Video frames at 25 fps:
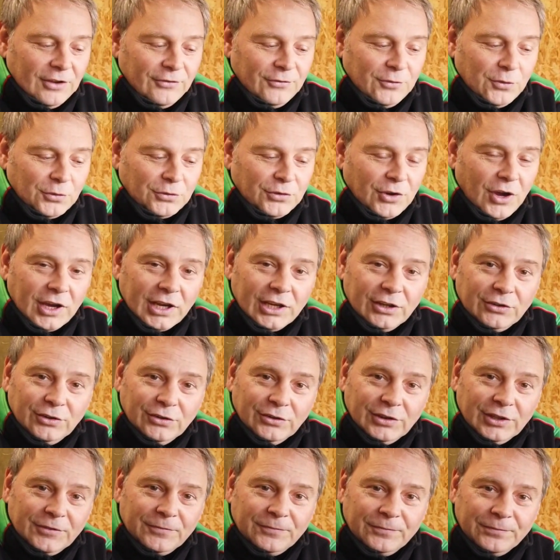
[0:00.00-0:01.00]
for target
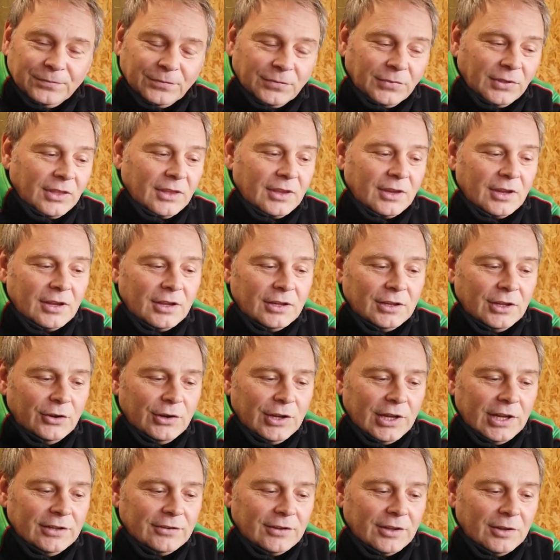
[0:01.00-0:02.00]
shooting.
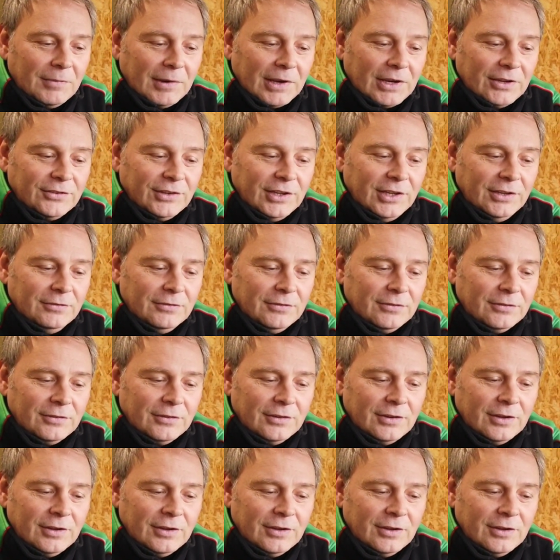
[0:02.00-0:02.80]
Load it into the magazine,